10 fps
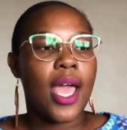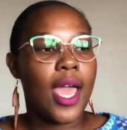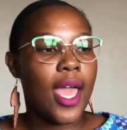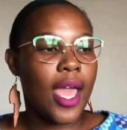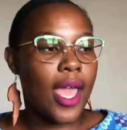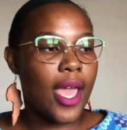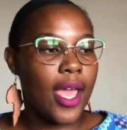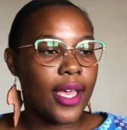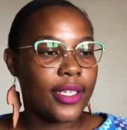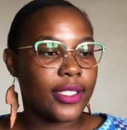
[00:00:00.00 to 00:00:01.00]

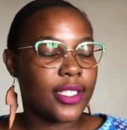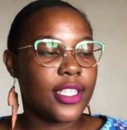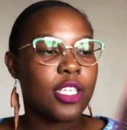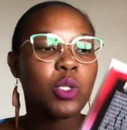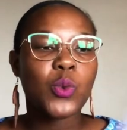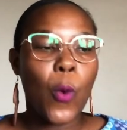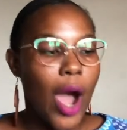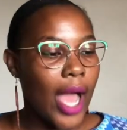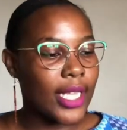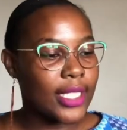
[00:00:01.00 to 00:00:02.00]
And this
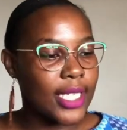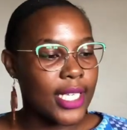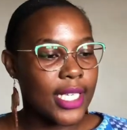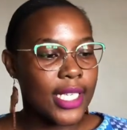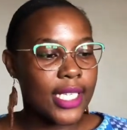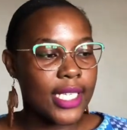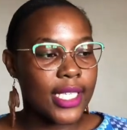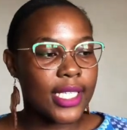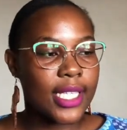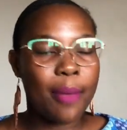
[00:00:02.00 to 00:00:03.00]
one
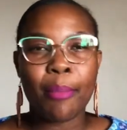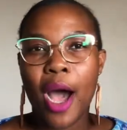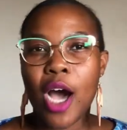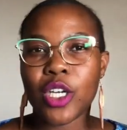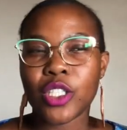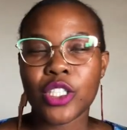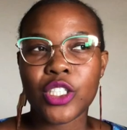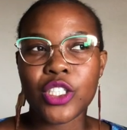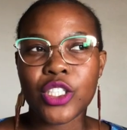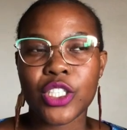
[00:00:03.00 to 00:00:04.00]
is
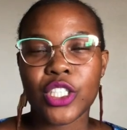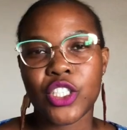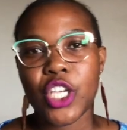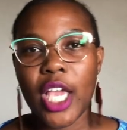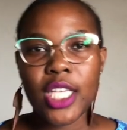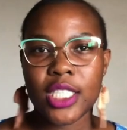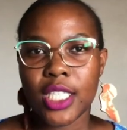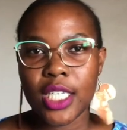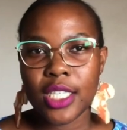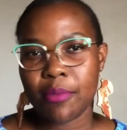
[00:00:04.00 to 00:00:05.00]
about
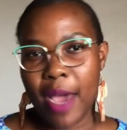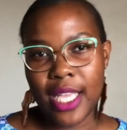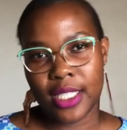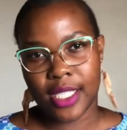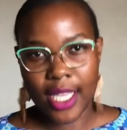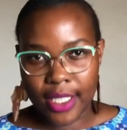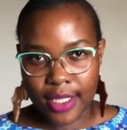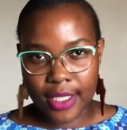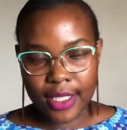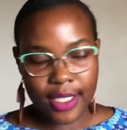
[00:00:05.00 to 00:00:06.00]
changing the mindset.